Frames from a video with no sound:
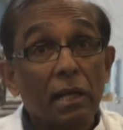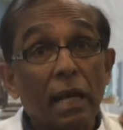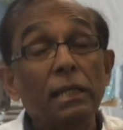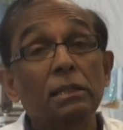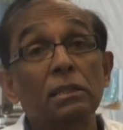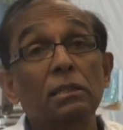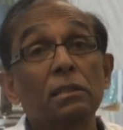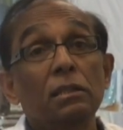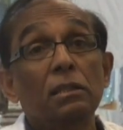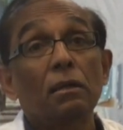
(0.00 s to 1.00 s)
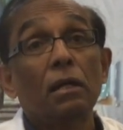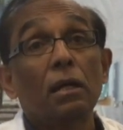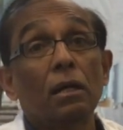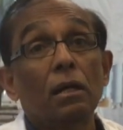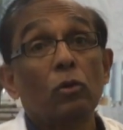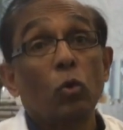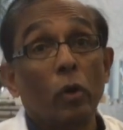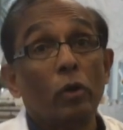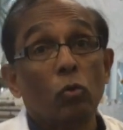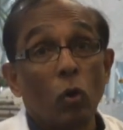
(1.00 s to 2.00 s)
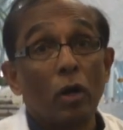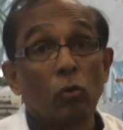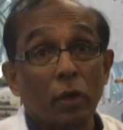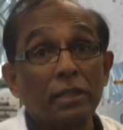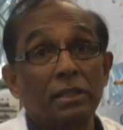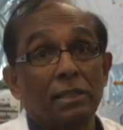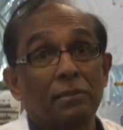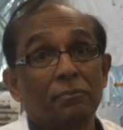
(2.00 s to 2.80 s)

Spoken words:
right quality.